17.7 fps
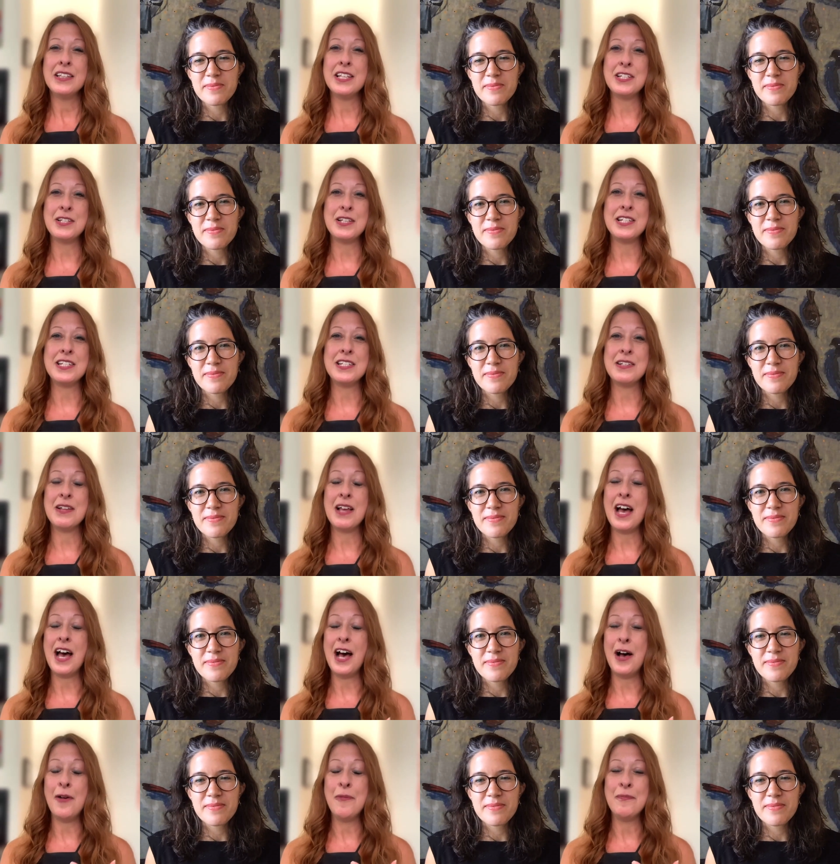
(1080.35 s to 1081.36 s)
Speaker 1: this is
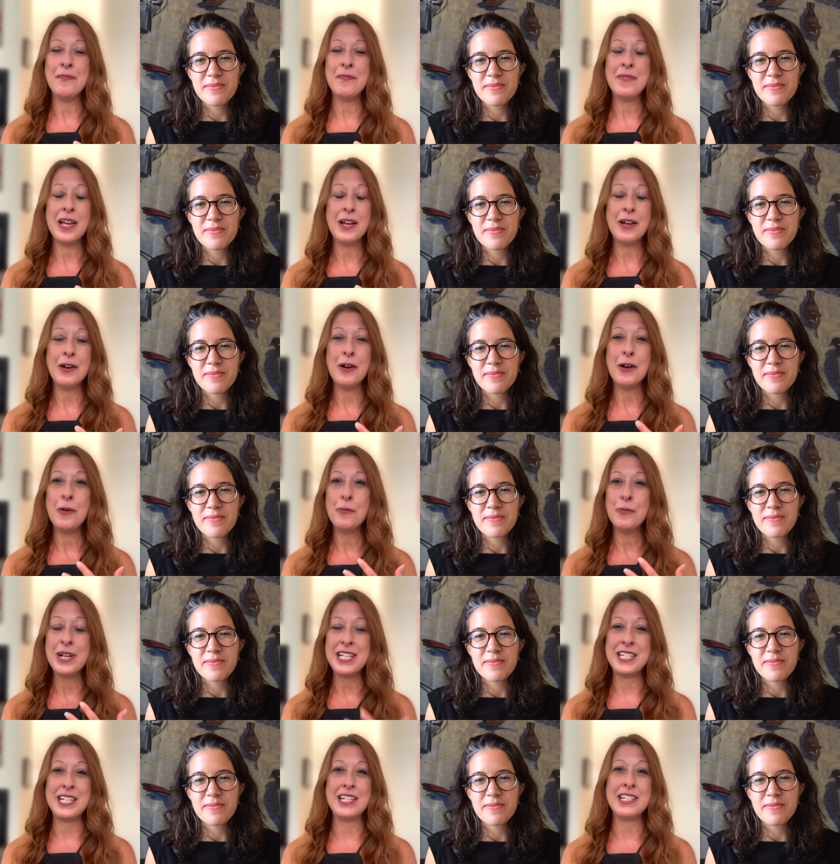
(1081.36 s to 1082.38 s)
um,
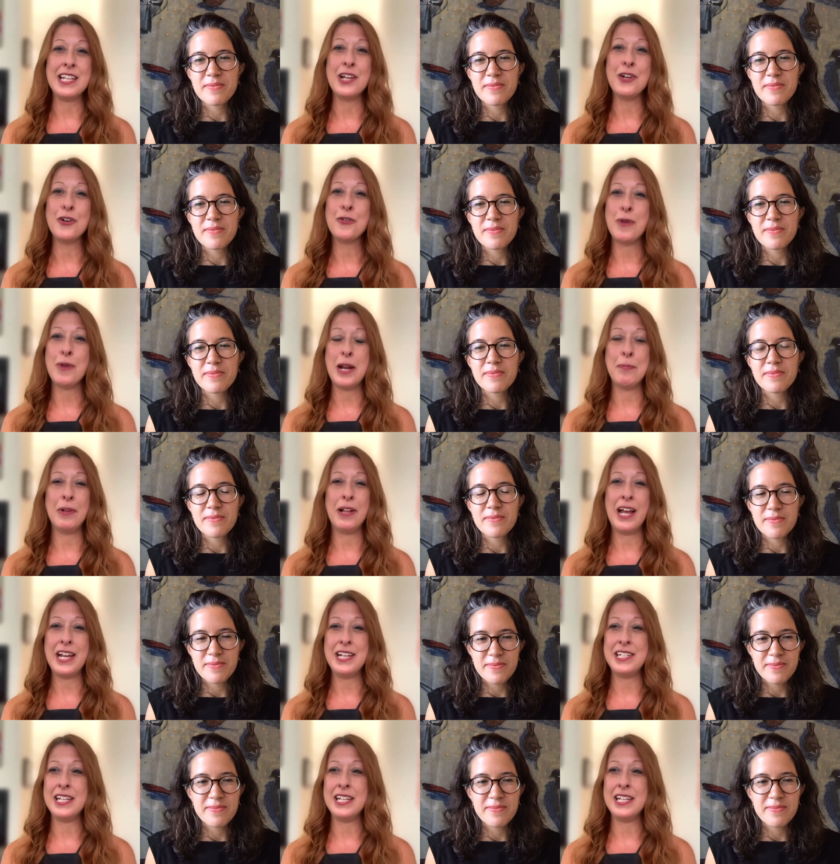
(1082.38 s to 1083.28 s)
incredible